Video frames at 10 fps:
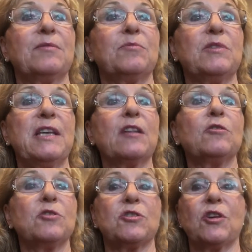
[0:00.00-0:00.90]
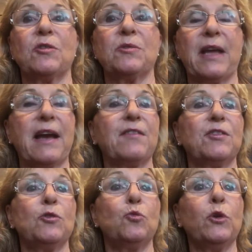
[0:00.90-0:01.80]
Yellowstone
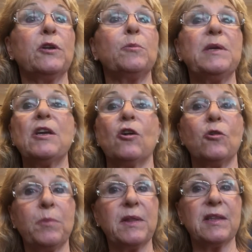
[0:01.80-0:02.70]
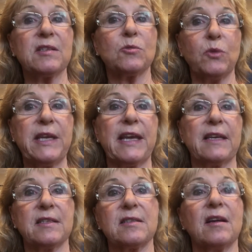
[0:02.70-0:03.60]
Avenue will be open this
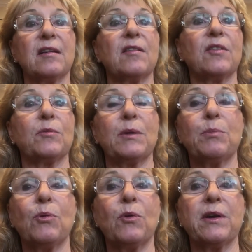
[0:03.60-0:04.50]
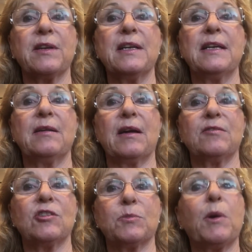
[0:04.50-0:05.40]
weekend. It's not on the report. I
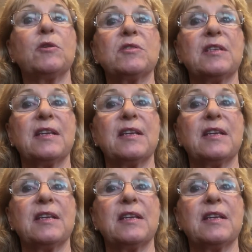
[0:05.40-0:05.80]
just posted